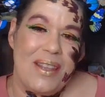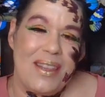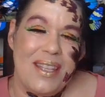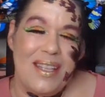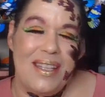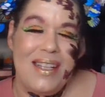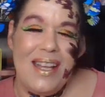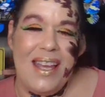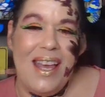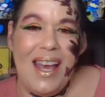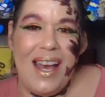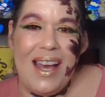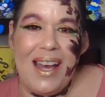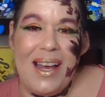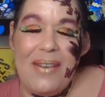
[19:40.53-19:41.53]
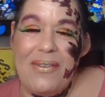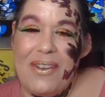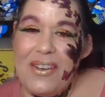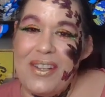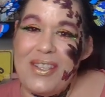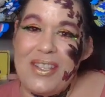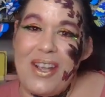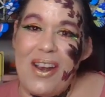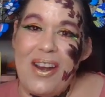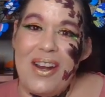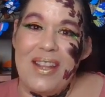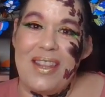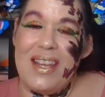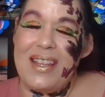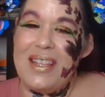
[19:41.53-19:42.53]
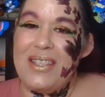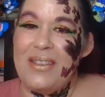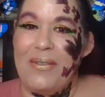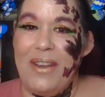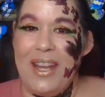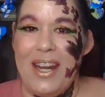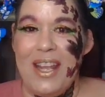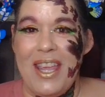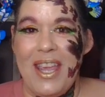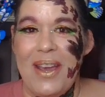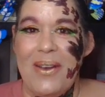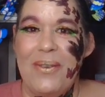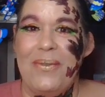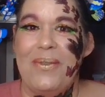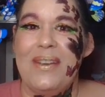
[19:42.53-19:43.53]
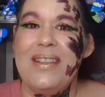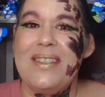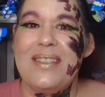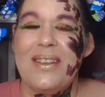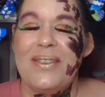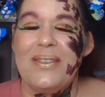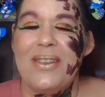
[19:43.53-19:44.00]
I'm very sorry that this video was so long,